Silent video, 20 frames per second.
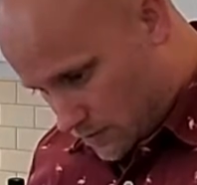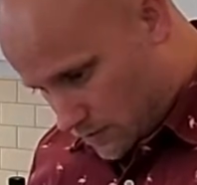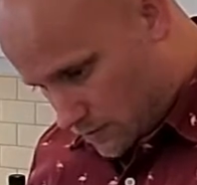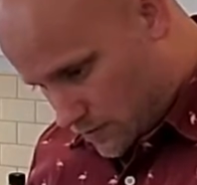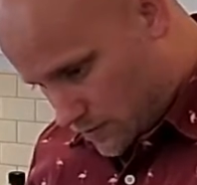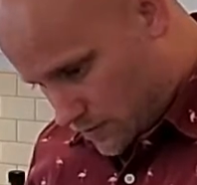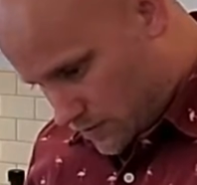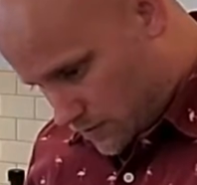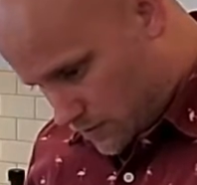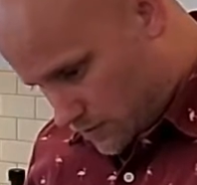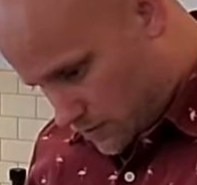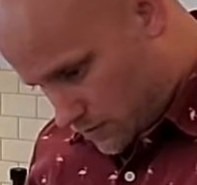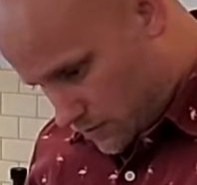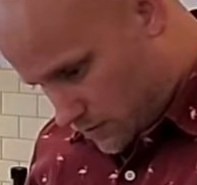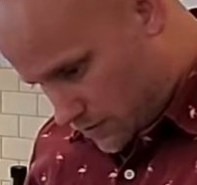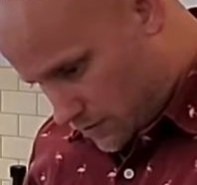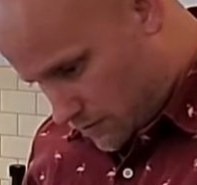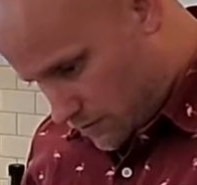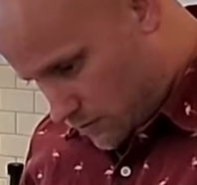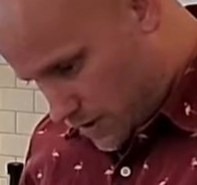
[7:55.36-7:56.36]
which we'll
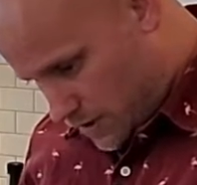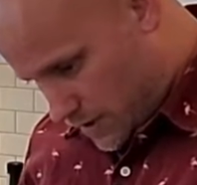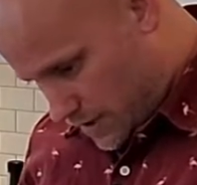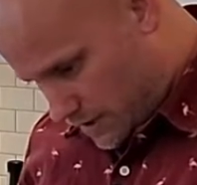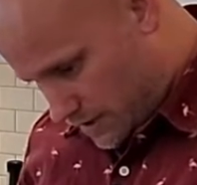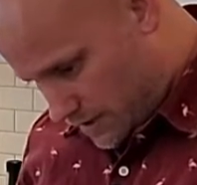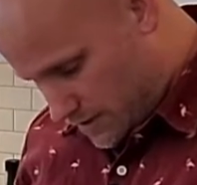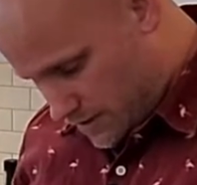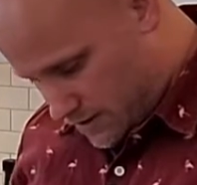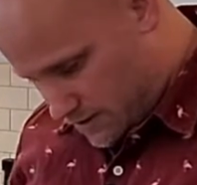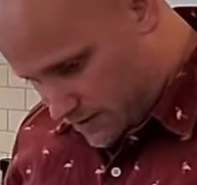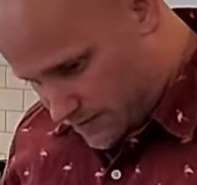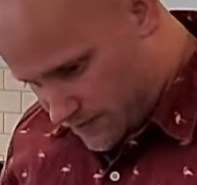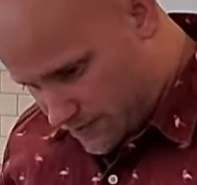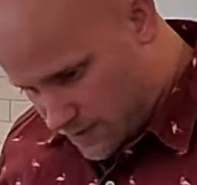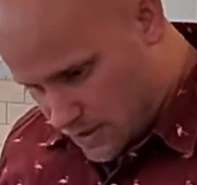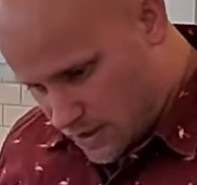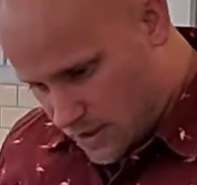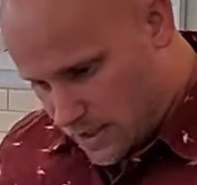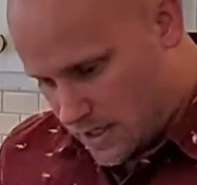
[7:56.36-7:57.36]
need 1 ounce of.
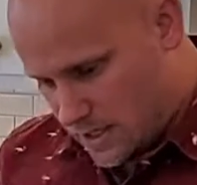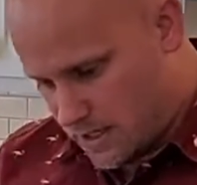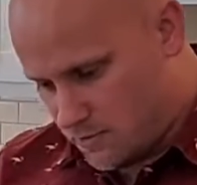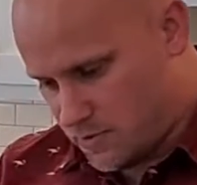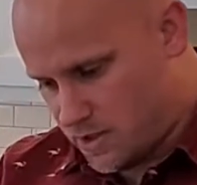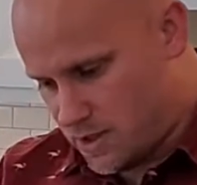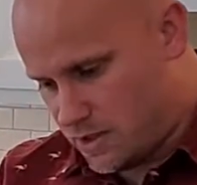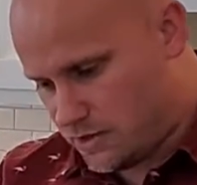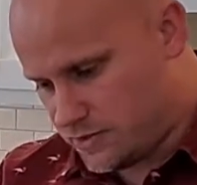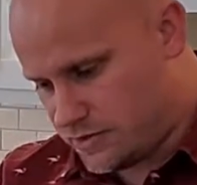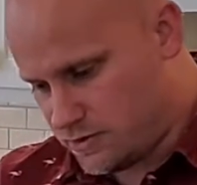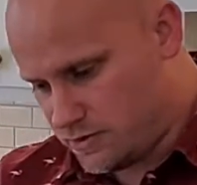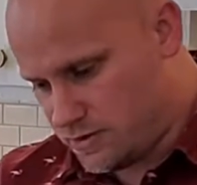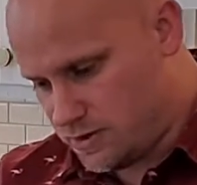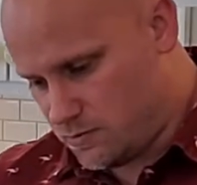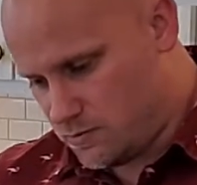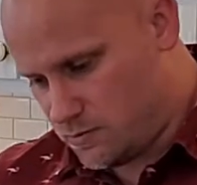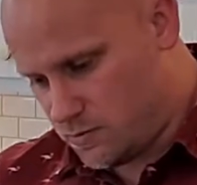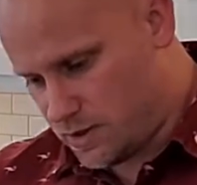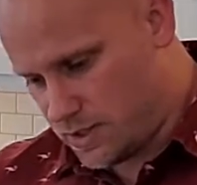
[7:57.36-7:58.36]
And we also
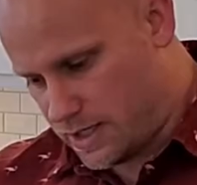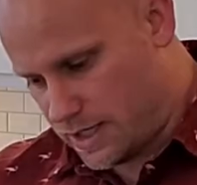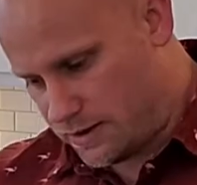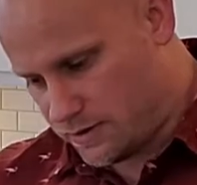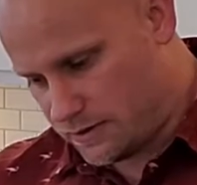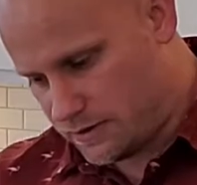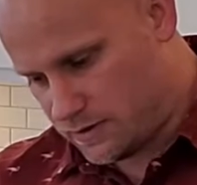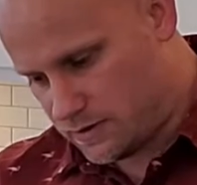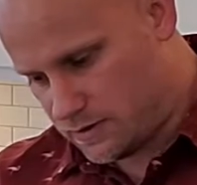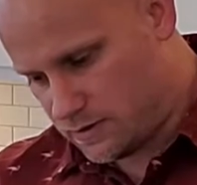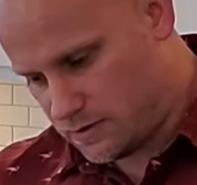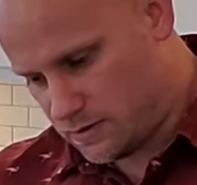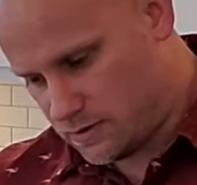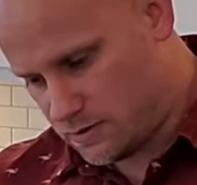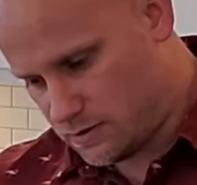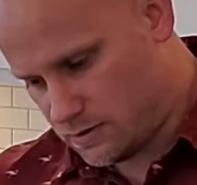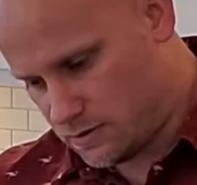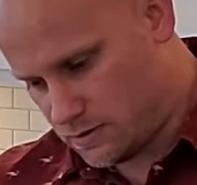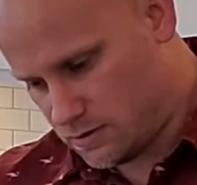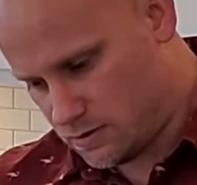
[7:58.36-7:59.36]
need 1 ounce
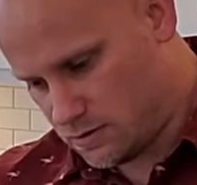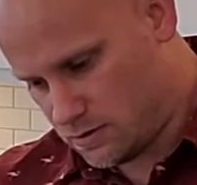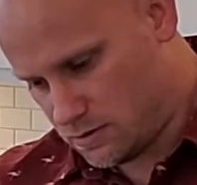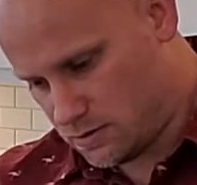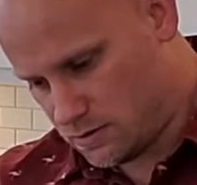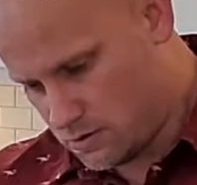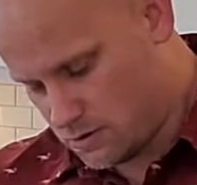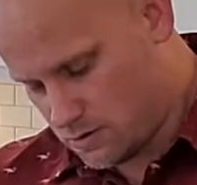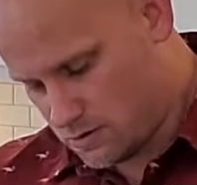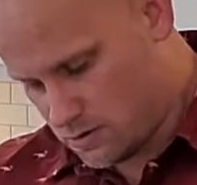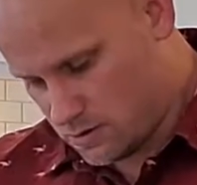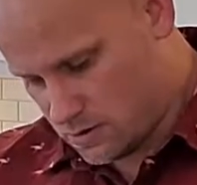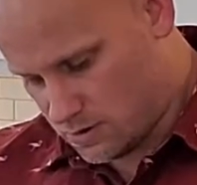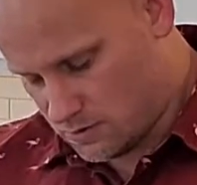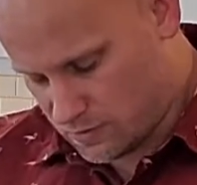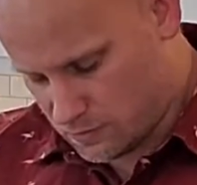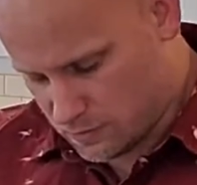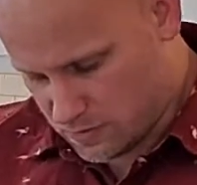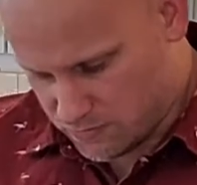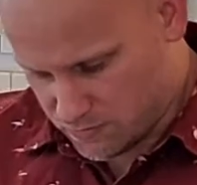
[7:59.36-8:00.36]
of
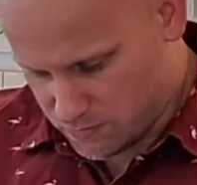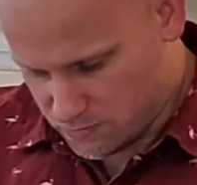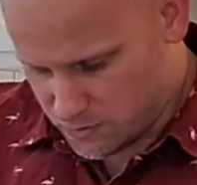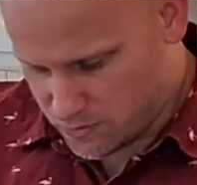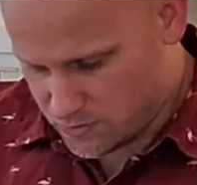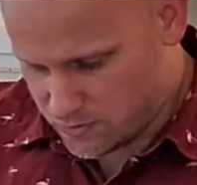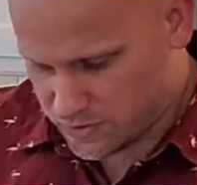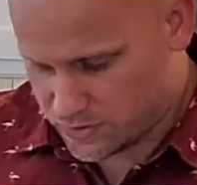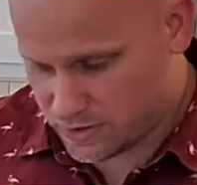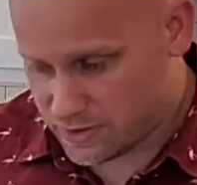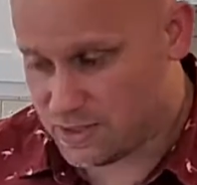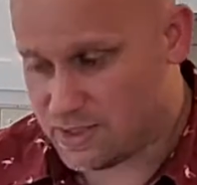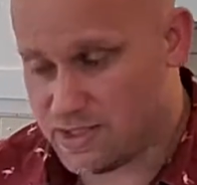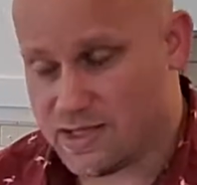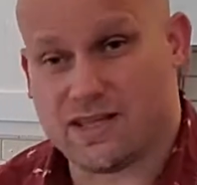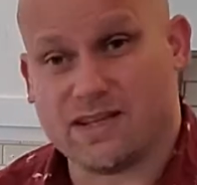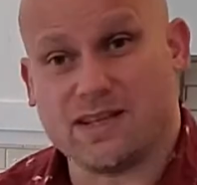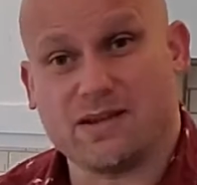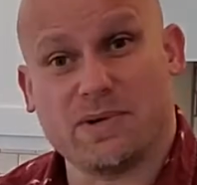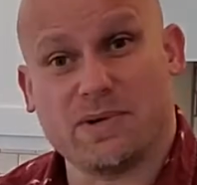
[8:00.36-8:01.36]
sweet vermouth in the